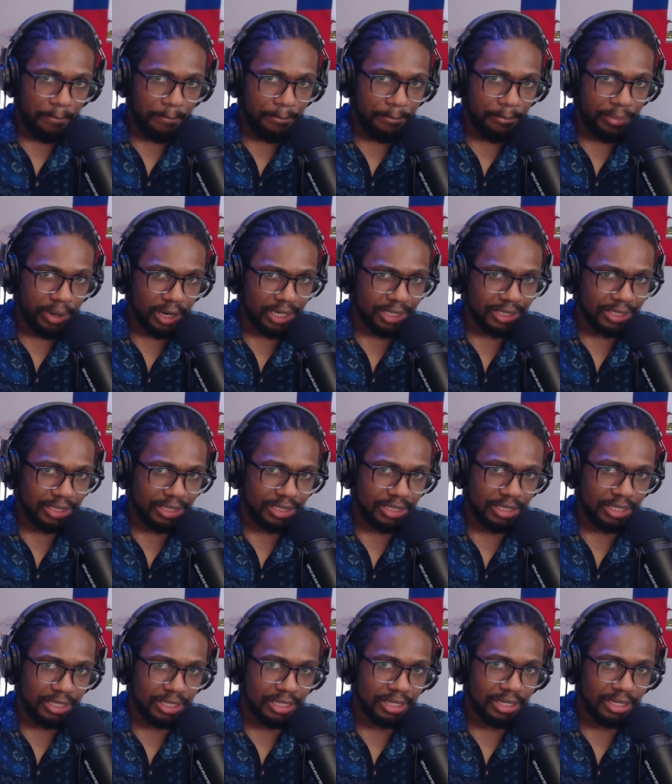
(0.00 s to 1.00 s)
But
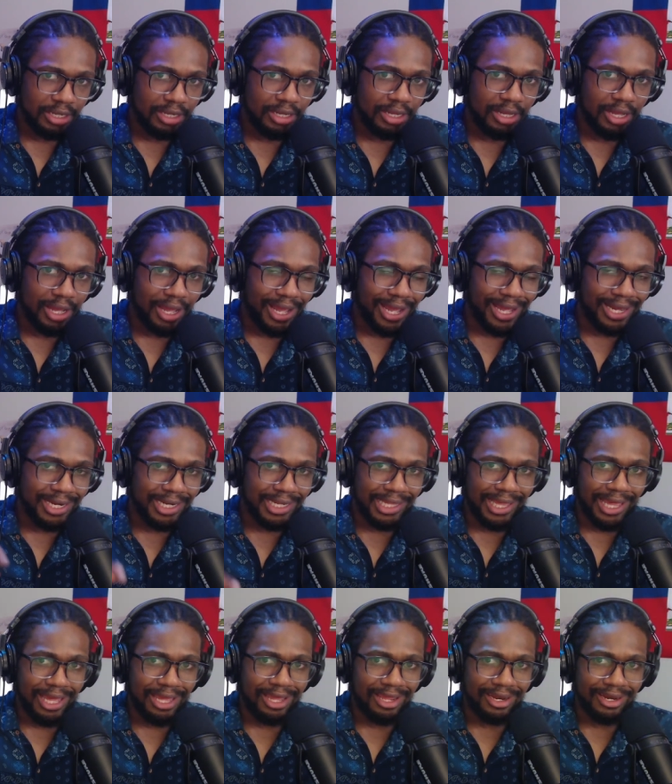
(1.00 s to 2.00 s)
at
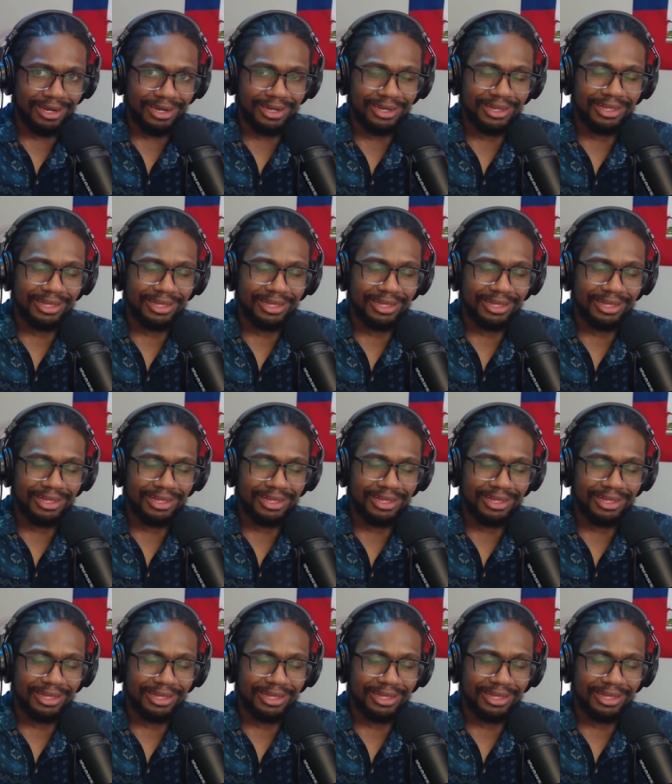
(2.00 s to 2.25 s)
the end,